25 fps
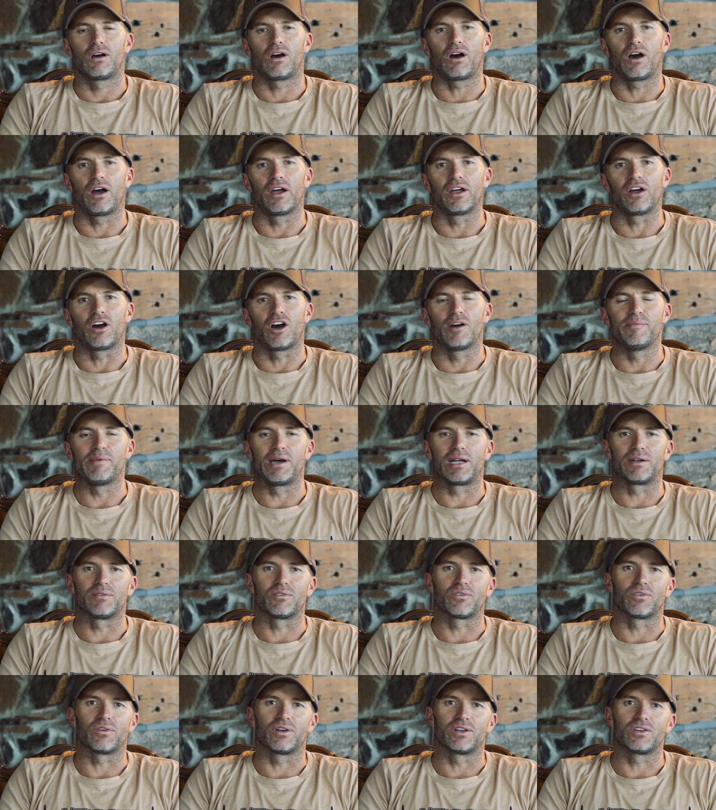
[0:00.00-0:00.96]
Hi, I'm
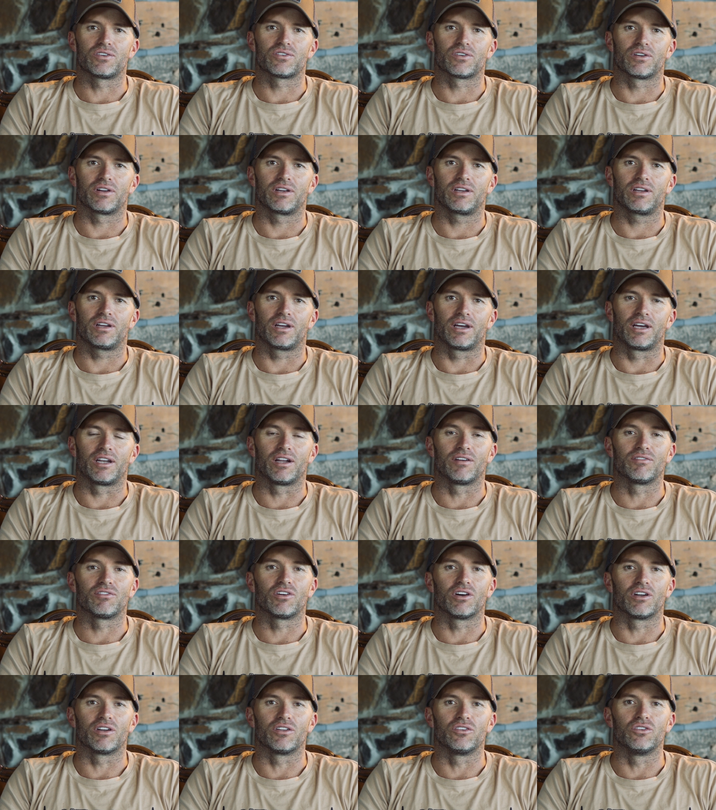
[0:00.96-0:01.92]
Adam Greentree, and
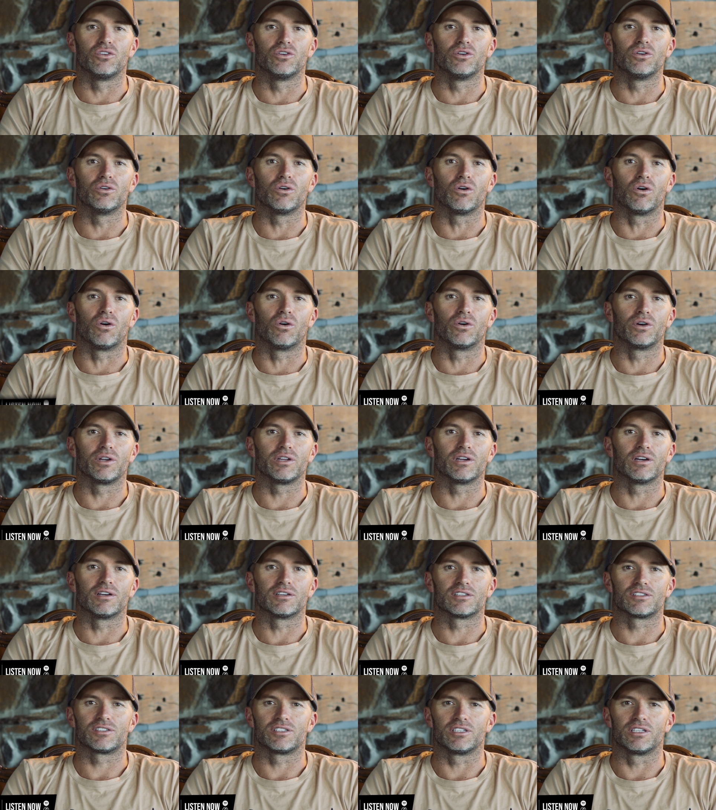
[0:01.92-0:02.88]
I've got a new
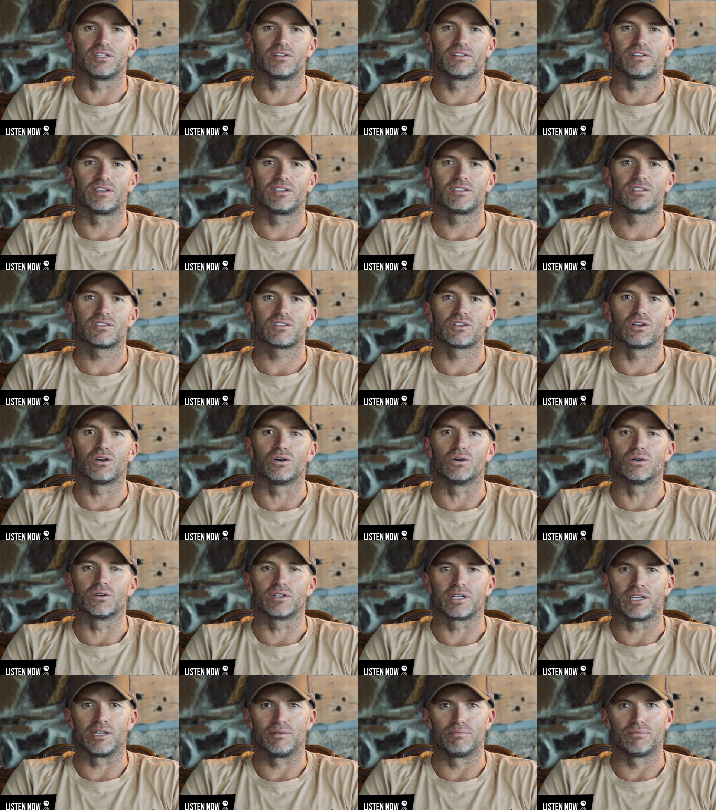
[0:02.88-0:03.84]
audio series
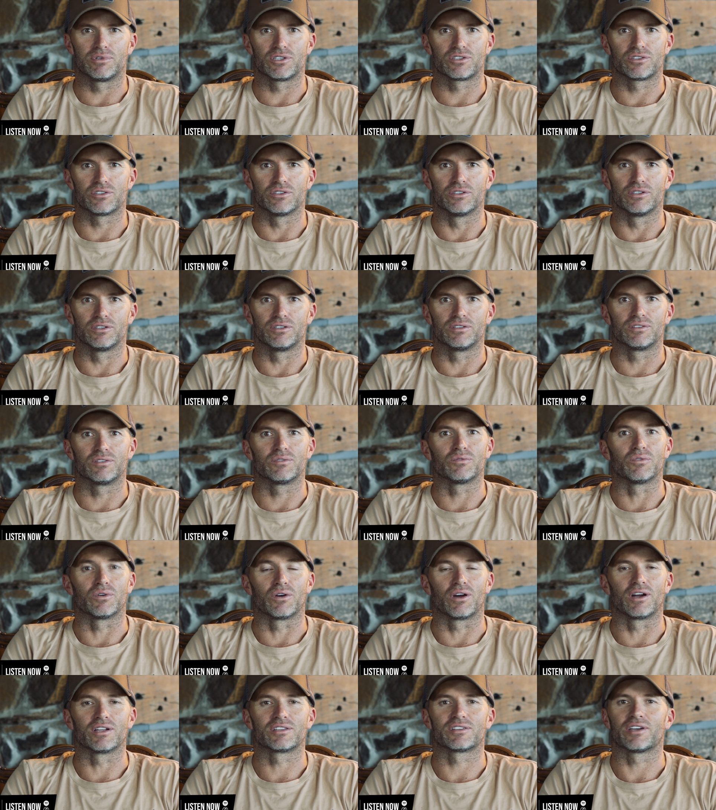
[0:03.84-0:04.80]
called In Pursuit,
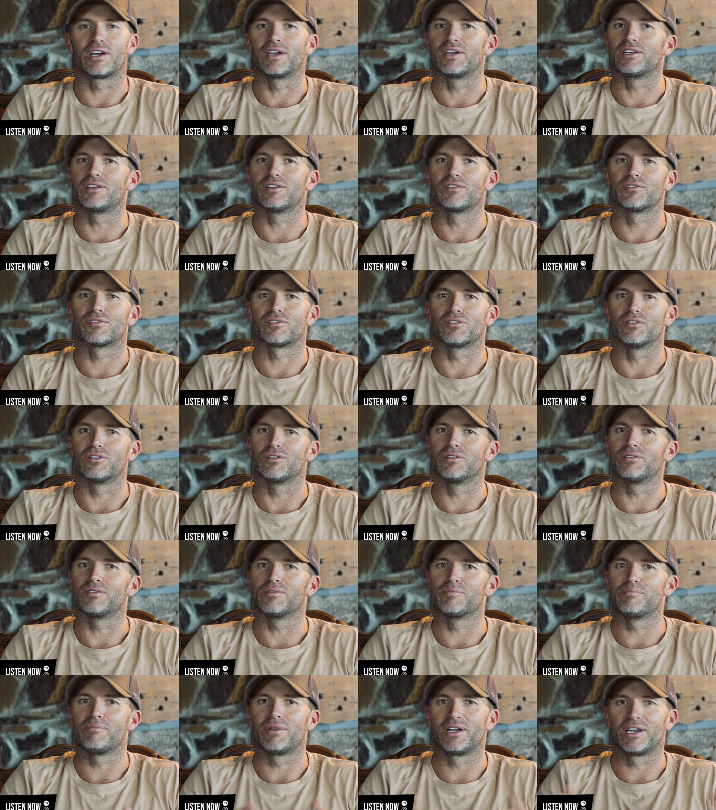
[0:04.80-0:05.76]
where I take you
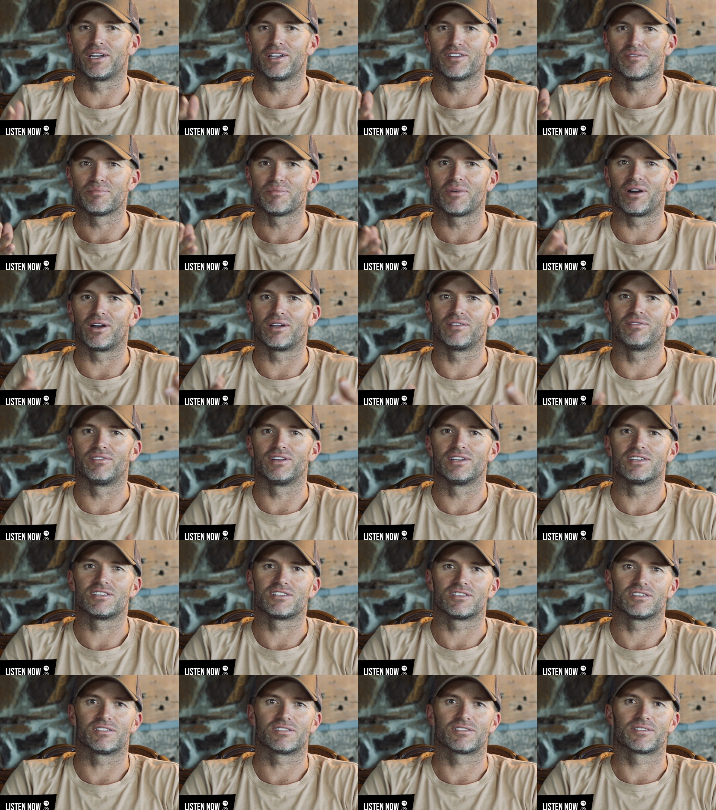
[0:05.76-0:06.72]
through many of my
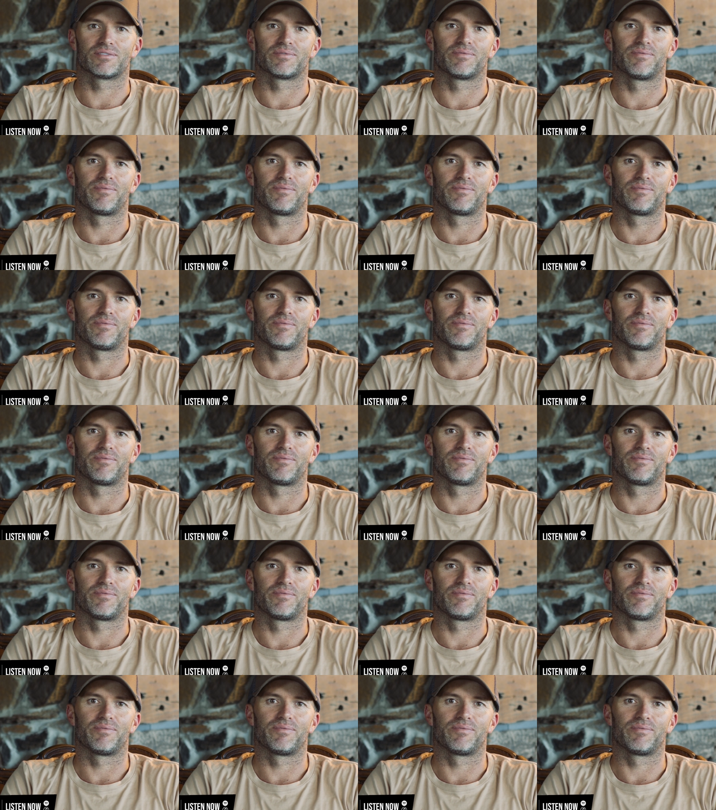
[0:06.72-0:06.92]
adventures.